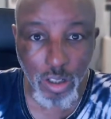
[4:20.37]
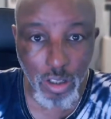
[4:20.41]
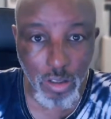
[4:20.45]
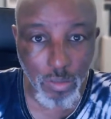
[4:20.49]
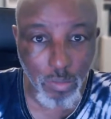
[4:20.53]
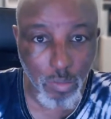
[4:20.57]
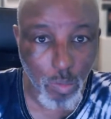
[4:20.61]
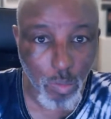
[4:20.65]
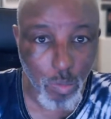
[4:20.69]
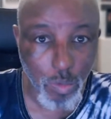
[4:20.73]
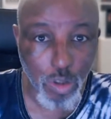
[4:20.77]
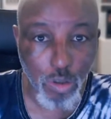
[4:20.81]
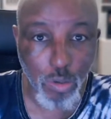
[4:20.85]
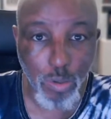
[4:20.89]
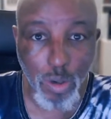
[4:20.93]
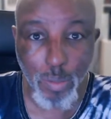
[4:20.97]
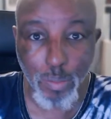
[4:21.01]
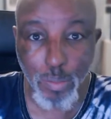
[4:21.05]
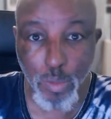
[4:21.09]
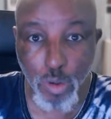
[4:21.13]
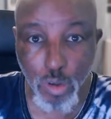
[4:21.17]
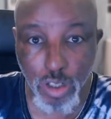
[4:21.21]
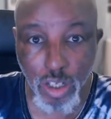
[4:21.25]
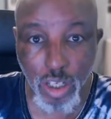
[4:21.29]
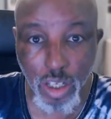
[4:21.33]
when we talk about
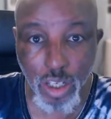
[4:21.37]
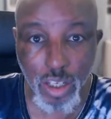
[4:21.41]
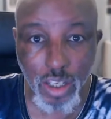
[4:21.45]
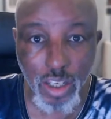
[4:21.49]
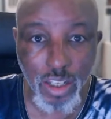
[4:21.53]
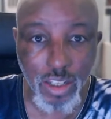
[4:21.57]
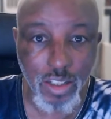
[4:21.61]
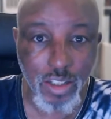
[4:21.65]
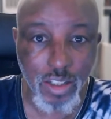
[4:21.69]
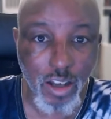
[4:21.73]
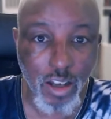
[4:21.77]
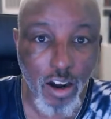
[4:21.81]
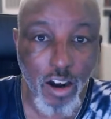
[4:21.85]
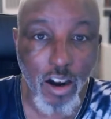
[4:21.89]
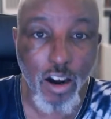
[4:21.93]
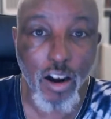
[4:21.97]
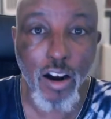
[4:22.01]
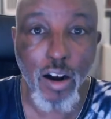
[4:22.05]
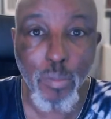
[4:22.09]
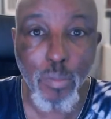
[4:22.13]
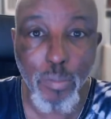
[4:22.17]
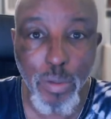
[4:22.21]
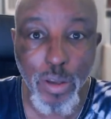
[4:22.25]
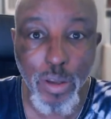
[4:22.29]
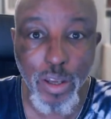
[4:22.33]
music, is the
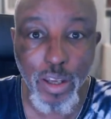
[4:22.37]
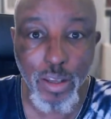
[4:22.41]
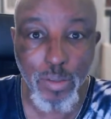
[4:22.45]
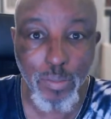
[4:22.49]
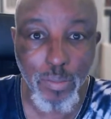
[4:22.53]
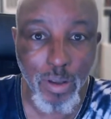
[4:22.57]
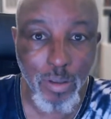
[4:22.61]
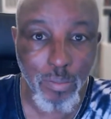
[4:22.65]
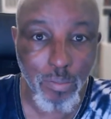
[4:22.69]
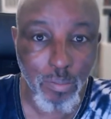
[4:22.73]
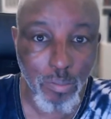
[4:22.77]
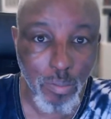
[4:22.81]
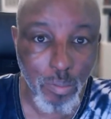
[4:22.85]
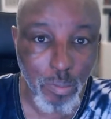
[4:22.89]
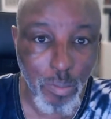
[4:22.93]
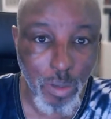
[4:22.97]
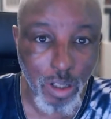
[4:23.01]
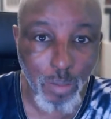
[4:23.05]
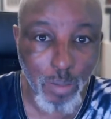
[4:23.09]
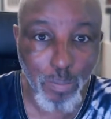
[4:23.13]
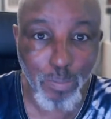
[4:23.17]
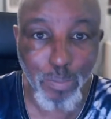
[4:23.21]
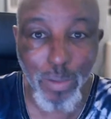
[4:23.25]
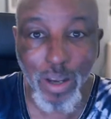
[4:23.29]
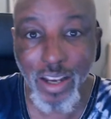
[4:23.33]
heartbeat, but
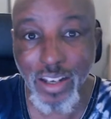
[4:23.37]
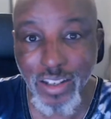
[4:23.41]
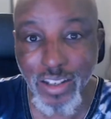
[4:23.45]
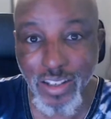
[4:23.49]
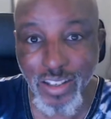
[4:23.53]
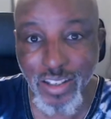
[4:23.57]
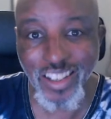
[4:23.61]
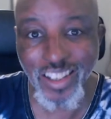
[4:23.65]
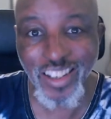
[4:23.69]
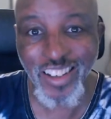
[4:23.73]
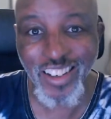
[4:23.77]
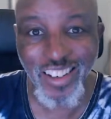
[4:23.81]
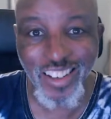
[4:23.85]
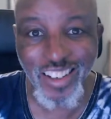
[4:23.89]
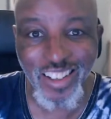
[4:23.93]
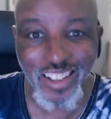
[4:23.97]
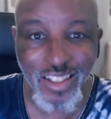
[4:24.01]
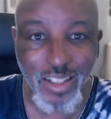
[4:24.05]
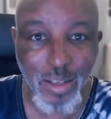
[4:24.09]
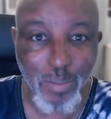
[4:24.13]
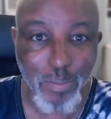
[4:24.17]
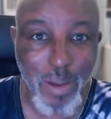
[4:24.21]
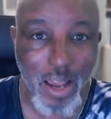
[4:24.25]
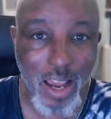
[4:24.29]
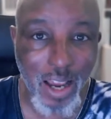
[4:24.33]
the bass is
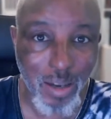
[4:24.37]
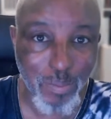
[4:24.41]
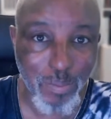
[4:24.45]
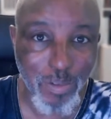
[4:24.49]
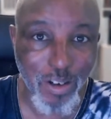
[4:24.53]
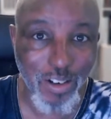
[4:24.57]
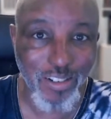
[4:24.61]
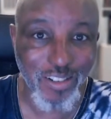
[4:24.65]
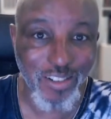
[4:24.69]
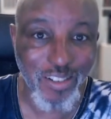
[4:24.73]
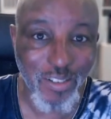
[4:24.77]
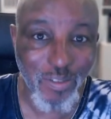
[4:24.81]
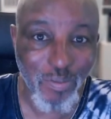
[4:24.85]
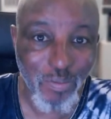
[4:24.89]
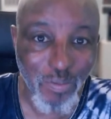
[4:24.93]
the backbone.